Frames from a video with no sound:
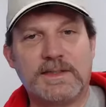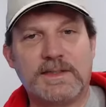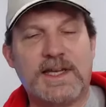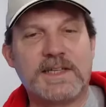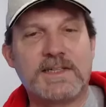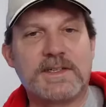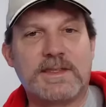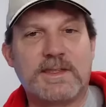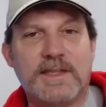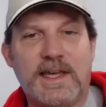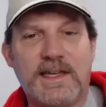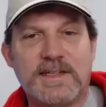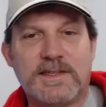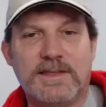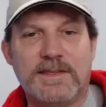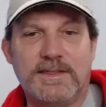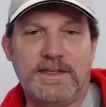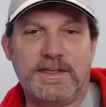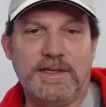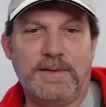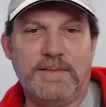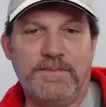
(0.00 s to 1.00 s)
That's the
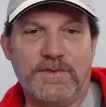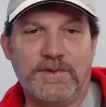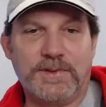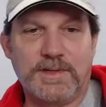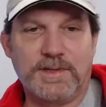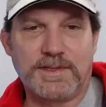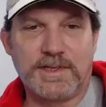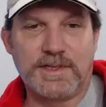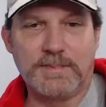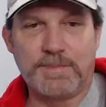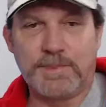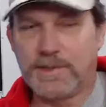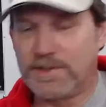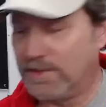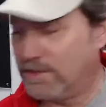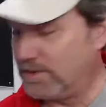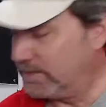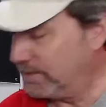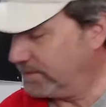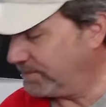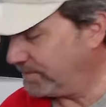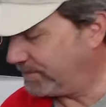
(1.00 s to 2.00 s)
tip for this
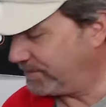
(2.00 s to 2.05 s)
episode.